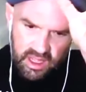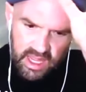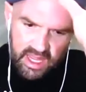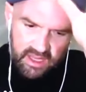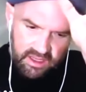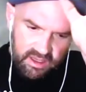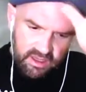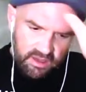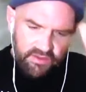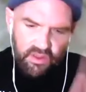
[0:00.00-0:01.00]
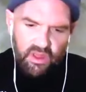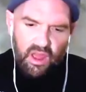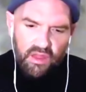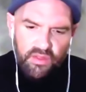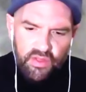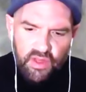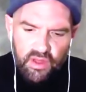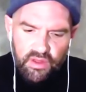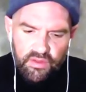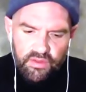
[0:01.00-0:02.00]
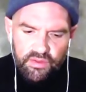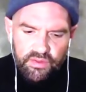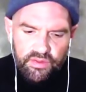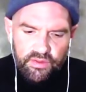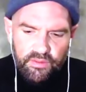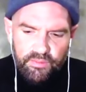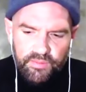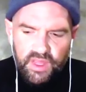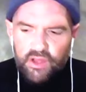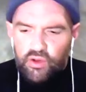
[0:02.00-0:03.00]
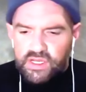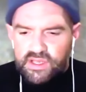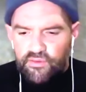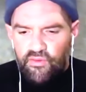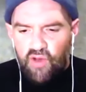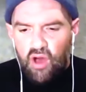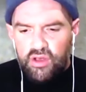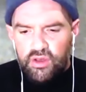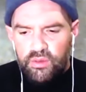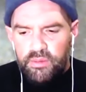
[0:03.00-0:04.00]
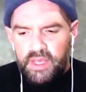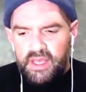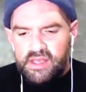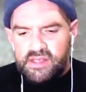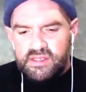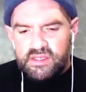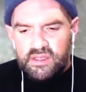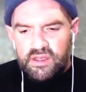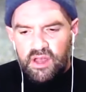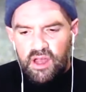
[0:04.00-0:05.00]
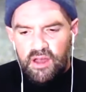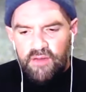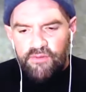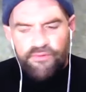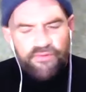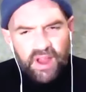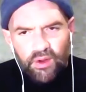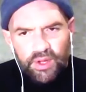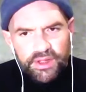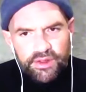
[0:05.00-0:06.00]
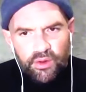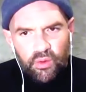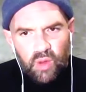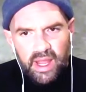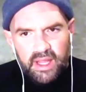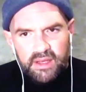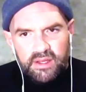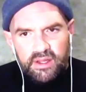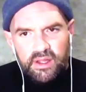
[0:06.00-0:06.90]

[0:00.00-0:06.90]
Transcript: and the the the the increase in volume is uh, very little weight,